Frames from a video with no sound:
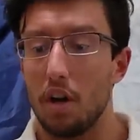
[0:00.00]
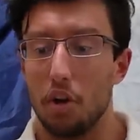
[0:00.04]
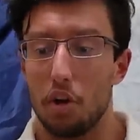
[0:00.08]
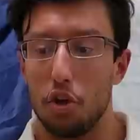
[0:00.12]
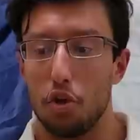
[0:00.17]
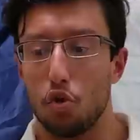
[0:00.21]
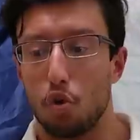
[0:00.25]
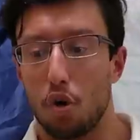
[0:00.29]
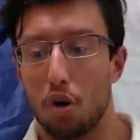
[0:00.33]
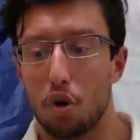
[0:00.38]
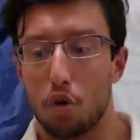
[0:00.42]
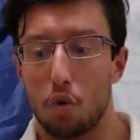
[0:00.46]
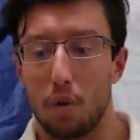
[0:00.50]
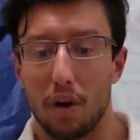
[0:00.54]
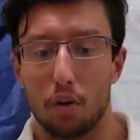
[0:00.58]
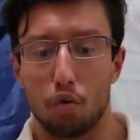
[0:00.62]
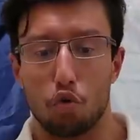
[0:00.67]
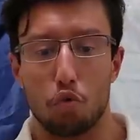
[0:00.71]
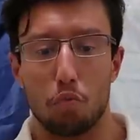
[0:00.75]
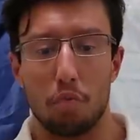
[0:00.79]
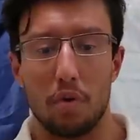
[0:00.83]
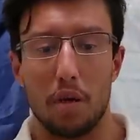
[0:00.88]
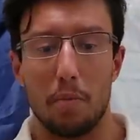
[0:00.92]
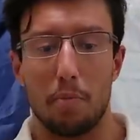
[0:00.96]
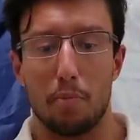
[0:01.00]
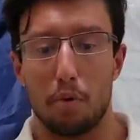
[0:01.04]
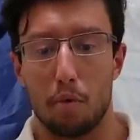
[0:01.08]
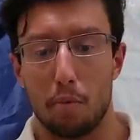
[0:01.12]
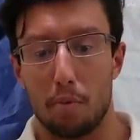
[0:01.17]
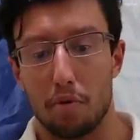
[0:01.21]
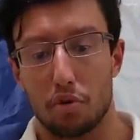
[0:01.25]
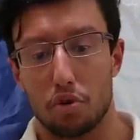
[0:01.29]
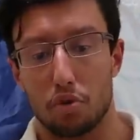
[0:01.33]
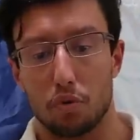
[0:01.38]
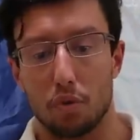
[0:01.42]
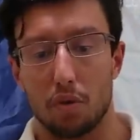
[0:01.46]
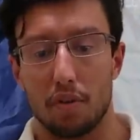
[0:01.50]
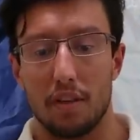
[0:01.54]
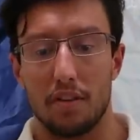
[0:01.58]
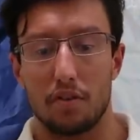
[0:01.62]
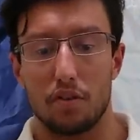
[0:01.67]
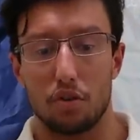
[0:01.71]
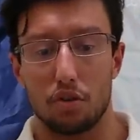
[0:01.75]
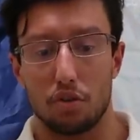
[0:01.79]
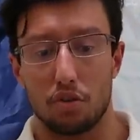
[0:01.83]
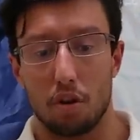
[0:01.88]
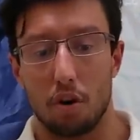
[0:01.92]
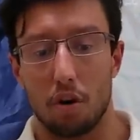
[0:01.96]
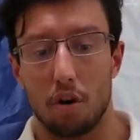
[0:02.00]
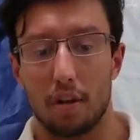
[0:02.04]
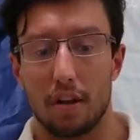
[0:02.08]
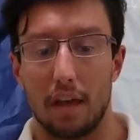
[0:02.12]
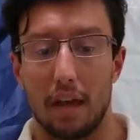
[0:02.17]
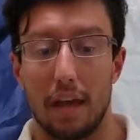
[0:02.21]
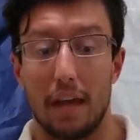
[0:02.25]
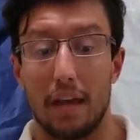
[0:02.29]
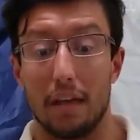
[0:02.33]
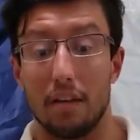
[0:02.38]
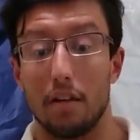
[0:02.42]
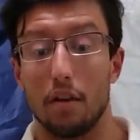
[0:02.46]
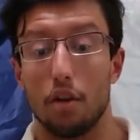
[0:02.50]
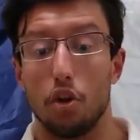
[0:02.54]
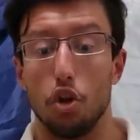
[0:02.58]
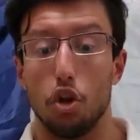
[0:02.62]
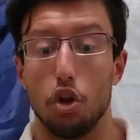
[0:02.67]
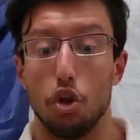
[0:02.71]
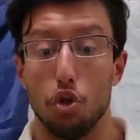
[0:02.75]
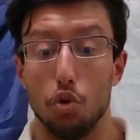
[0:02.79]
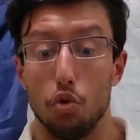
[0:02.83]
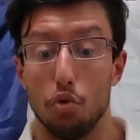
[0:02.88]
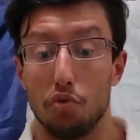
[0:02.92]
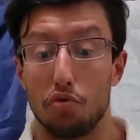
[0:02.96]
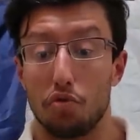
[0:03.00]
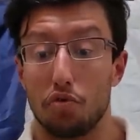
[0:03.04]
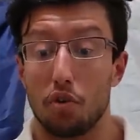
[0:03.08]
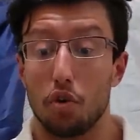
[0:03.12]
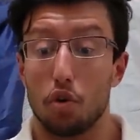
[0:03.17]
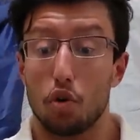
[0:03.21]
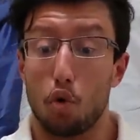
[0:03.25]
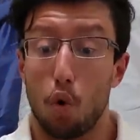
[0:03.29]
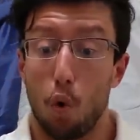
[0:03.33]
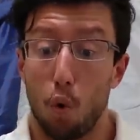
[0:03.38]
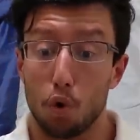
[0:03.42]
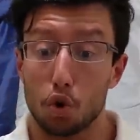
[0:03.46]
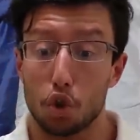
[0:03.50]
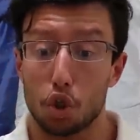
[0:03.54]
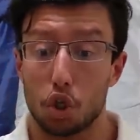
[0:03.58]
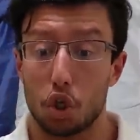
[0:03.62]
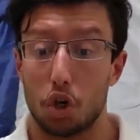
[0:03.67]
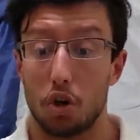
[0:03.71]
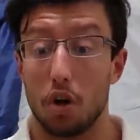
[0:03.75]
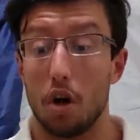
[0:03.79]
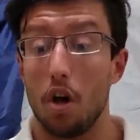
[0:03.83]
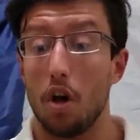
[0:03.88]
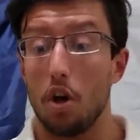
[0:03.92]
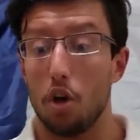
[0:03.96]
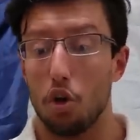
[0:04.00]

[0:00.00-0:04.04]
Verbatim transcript: you're going to be perpetually stuck in youth culture.